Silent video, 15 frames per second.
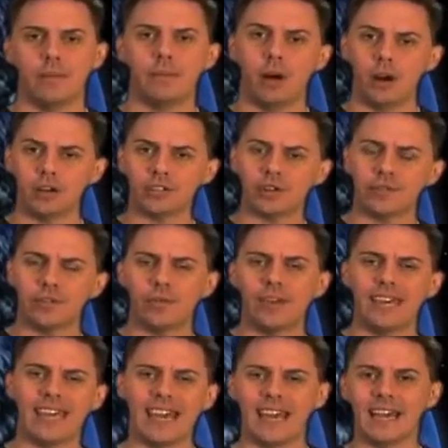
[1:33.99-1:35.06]
Mars over the
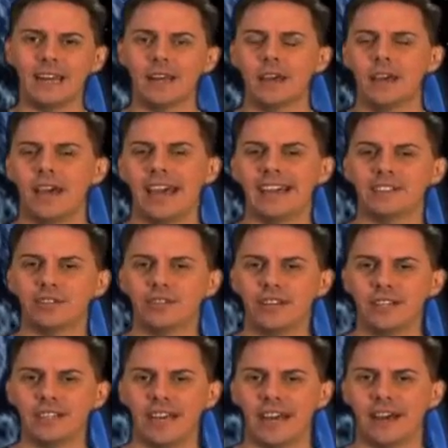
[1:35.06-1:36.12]
weekend entered
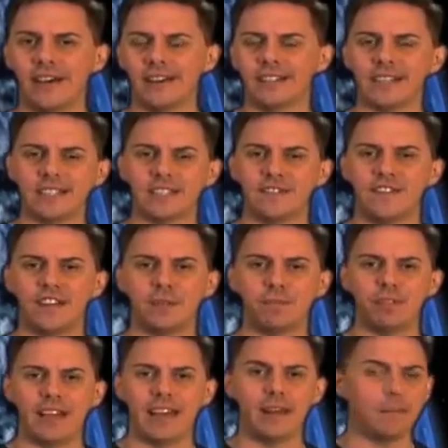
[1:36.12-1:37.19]
into Aries, that's the fifth
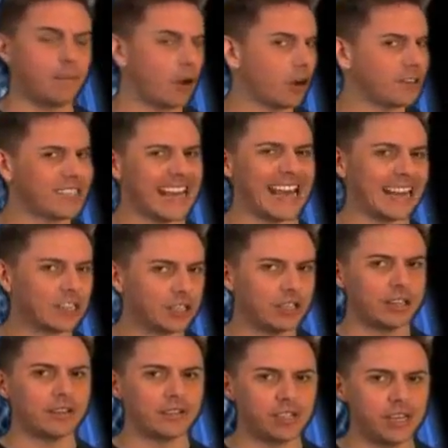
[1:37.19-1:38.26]
planet, Mars
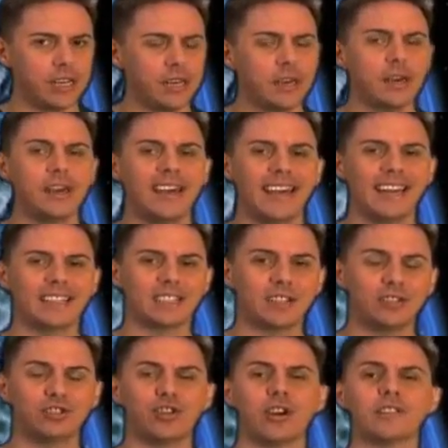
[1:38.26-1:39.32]
action energy. It is
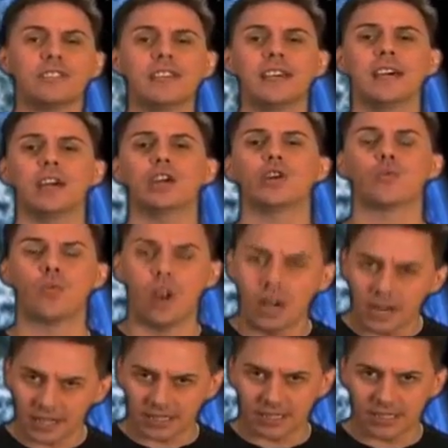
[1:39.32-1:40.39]
conjuncting
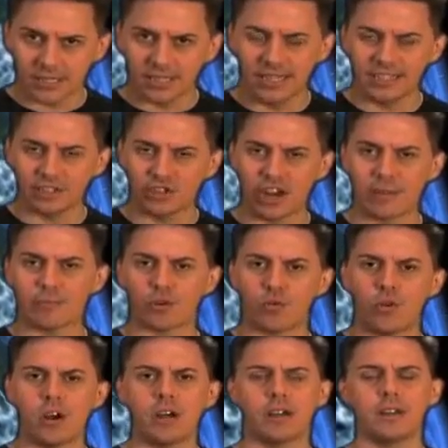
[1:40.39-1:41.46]
Uranus in chapter
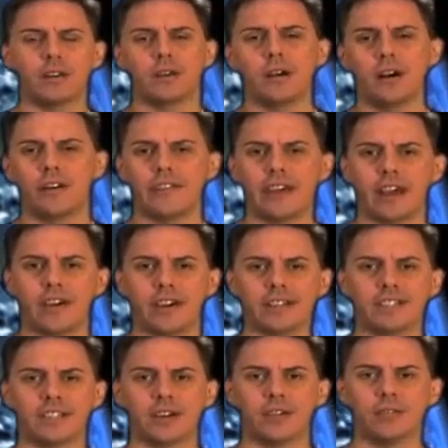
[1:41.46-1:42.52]
1 of
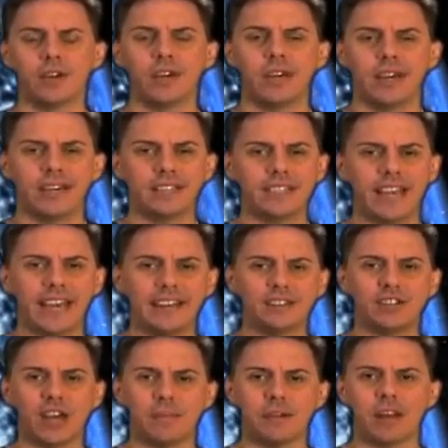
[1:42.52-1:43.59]
Aries. So it's saying to
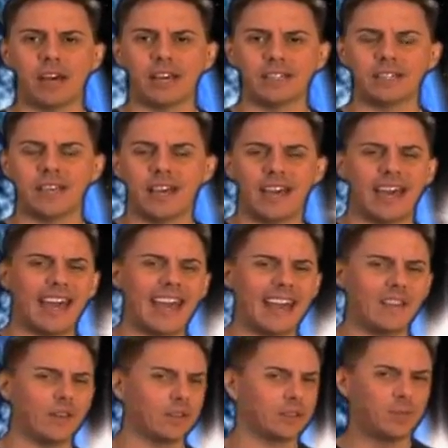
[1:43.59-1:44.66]
Geminis,
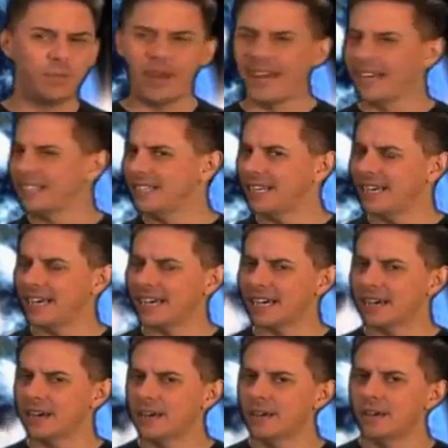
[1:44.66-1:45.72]
hey, those
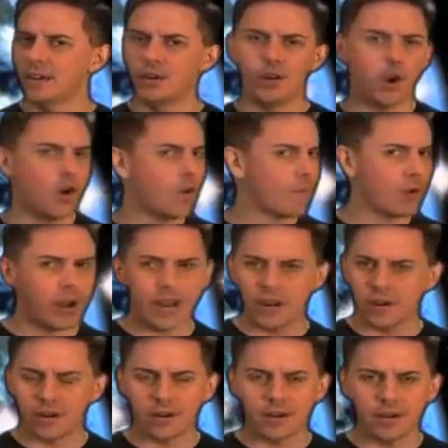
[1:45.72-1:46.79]
basic, no
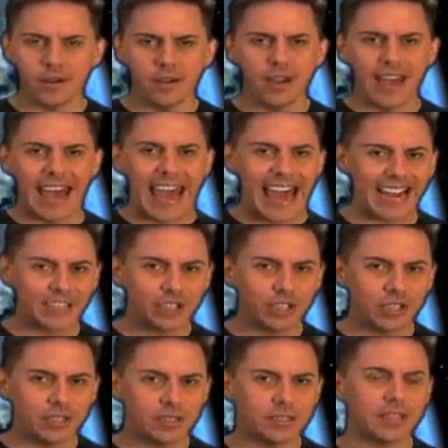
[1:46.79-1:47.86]
brainer
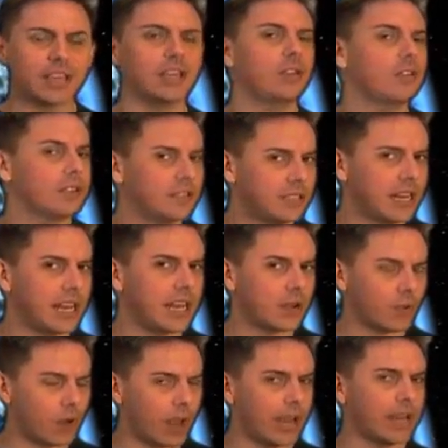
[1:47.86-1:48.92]
actions that you can
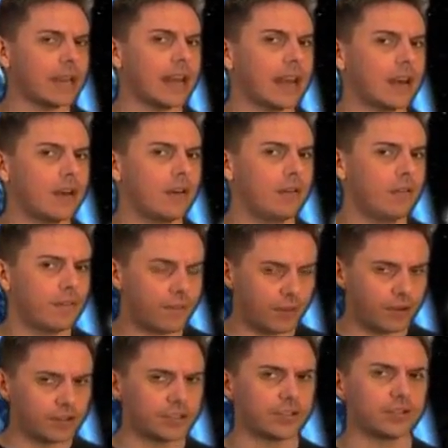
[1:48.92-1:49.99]
take right now
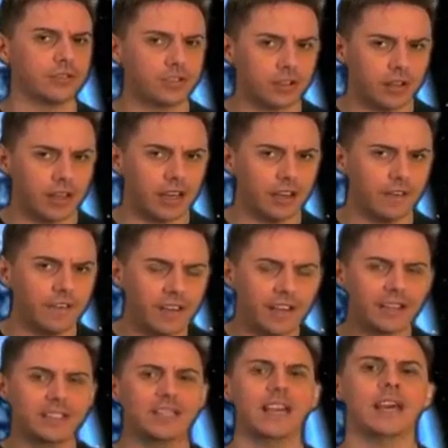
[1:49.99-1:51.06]
for your social life,
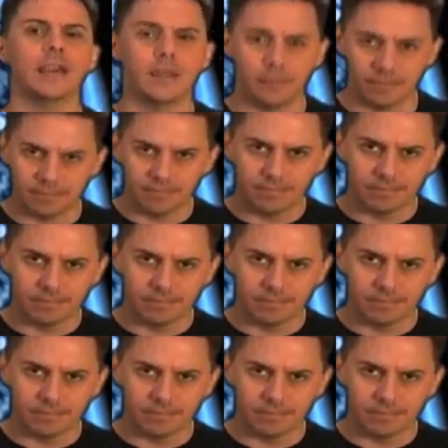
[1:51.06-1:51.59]
take them.